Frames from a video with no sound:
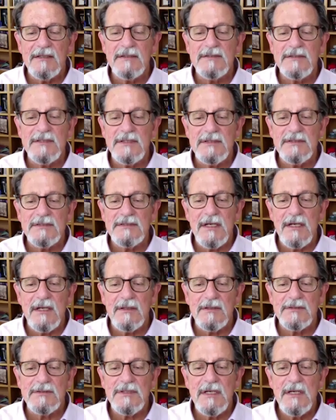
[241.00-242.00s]
T
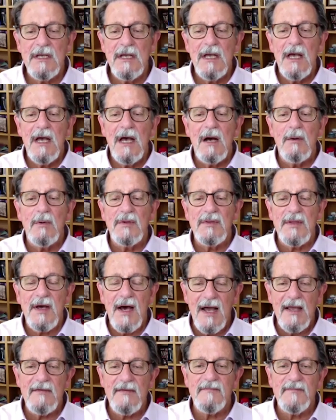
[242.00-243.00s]
cells with
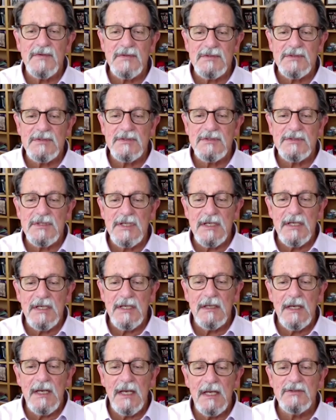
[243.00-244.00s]
high
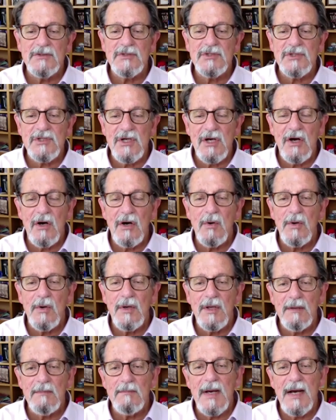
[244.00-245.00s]
efficiency and show
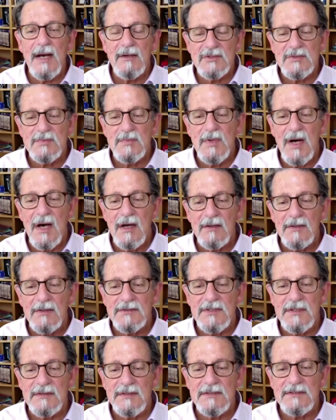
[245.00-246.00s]
in mouse models
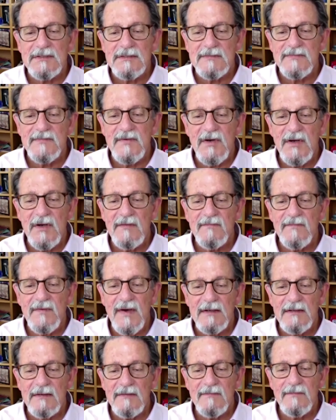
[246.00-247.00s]
that this is very
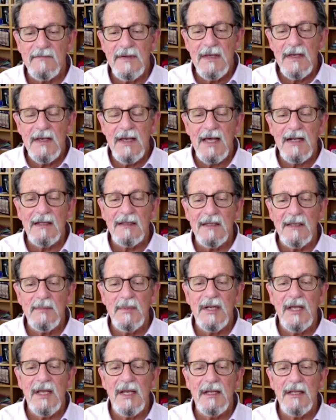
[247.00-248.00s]
effective at
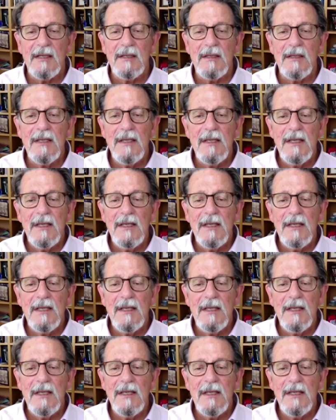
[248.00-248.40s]
eliminating